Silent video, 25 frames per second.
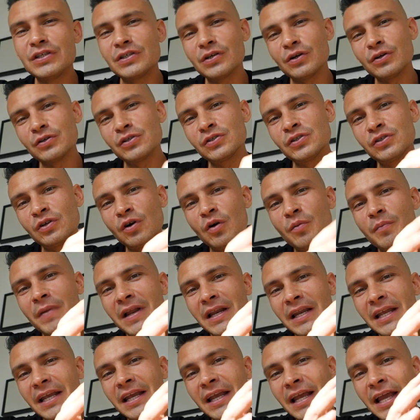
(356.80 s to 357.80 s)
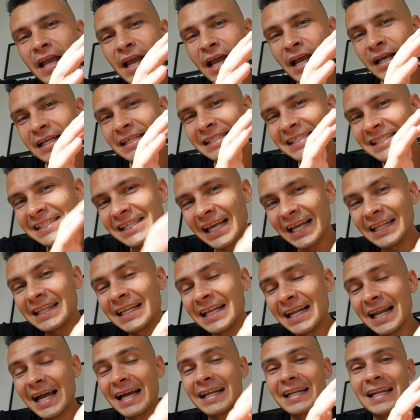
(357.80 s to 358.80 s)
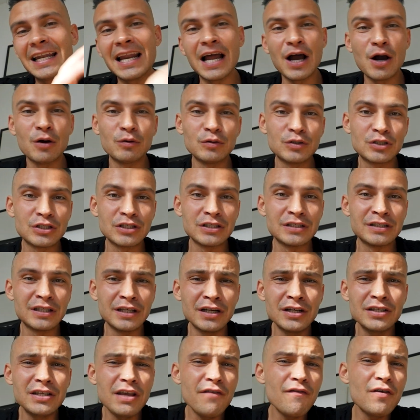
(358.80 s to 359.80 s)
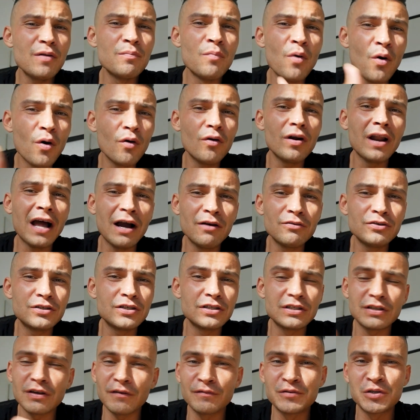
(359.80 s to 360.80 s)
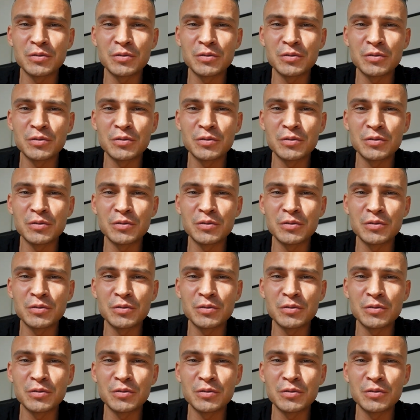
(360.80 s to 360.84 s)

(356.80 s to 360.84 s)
saw so many satellite launches. There's even more launches of